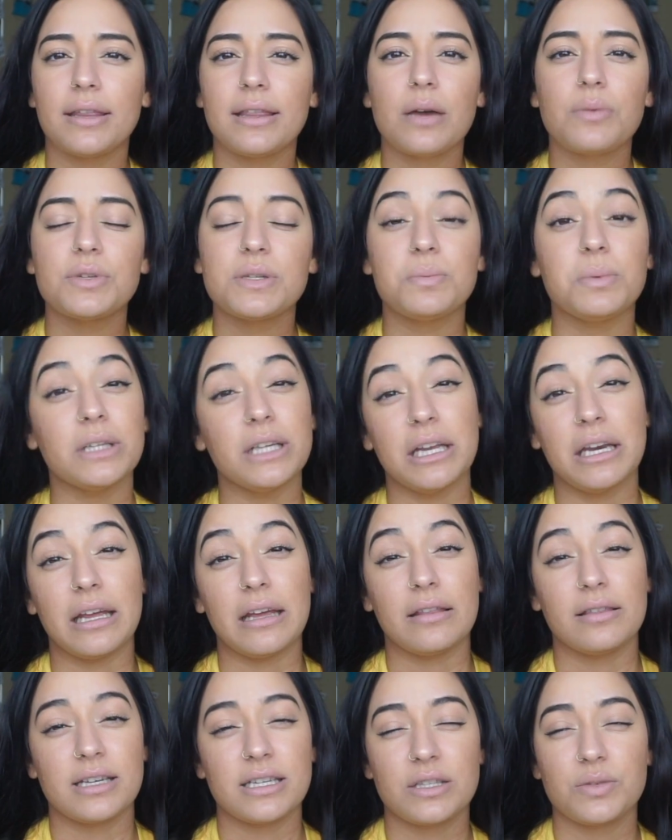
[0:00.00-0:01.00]
that was
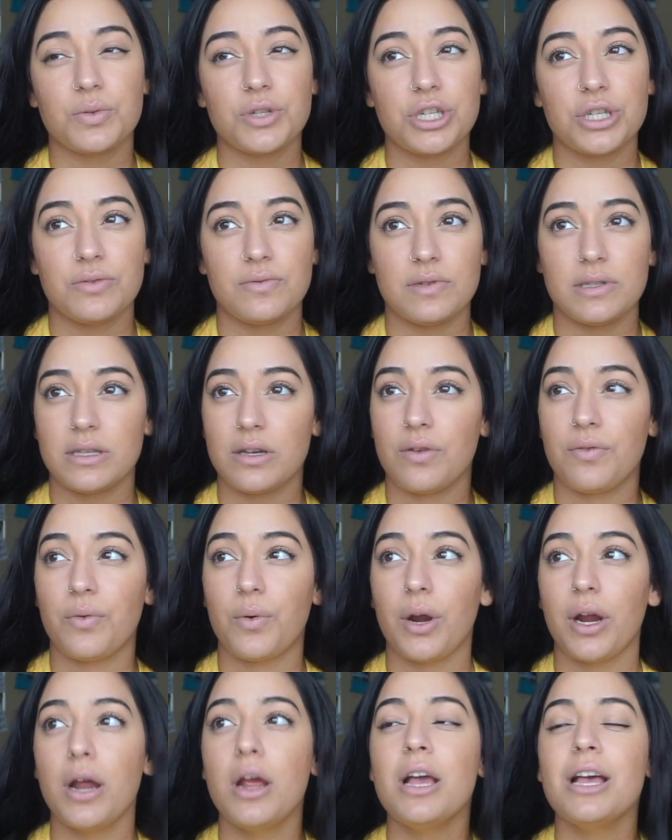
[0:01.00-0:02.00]
bleeding. That's what she was there
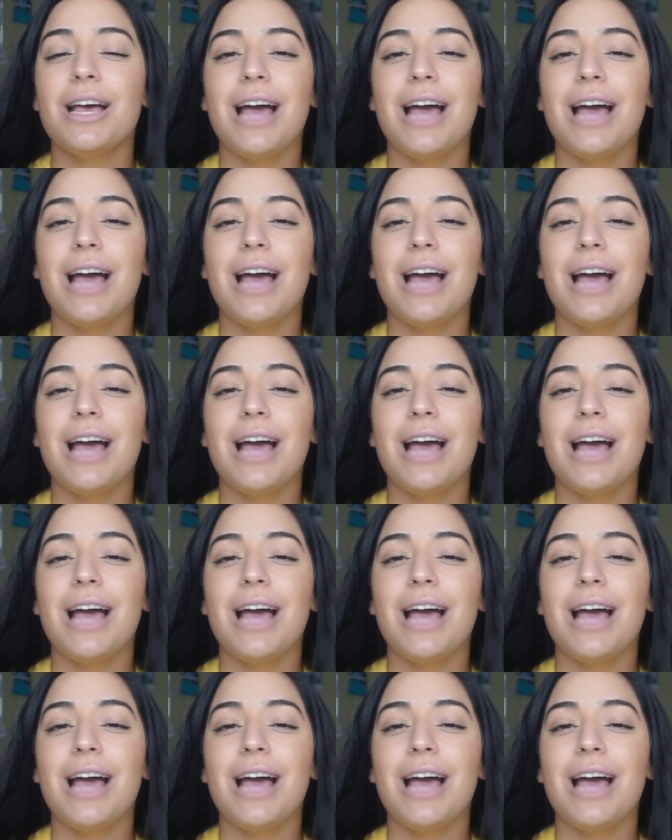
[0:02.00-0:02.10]
for.